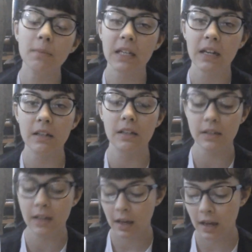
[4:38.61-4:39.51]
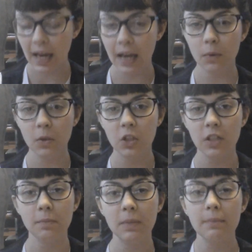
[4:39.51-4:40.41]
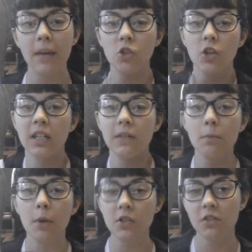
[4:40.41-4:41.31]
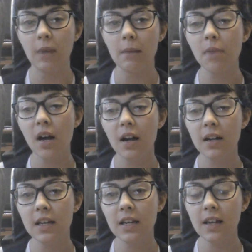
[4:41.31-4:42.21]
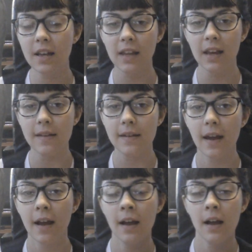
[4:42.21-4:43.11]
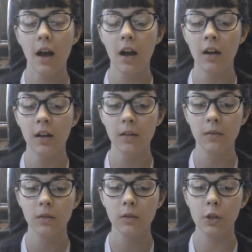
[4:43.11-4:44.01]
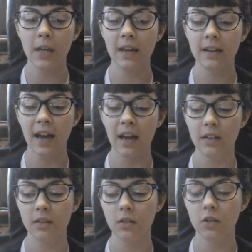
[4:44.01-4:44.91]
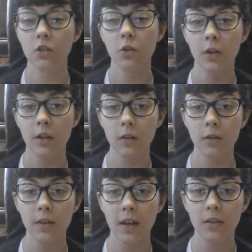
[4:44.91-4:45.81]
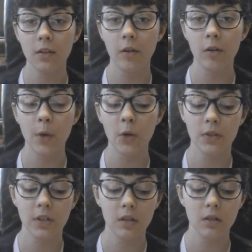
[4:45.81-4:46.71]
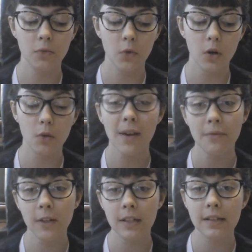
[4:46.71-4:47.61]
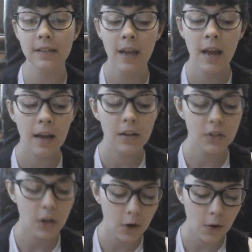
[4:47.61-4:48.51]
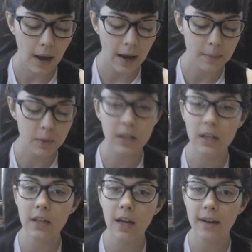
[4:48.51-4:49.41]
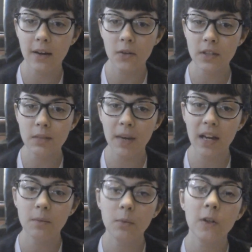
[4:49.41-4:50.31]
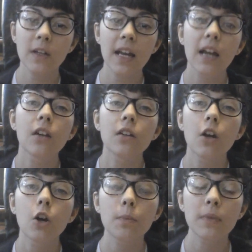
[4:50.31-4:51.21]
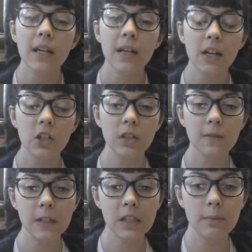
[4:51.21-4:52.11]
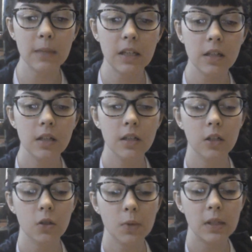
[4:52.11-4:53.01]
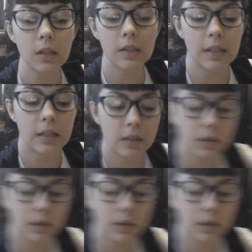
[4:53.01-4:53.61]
because I would just be measuring different parts of my body and then looking at the tutorial that the girl posted for reference. So I'm gonna cut out this bad boy and hope that it actually fits me. Here's what it looks like.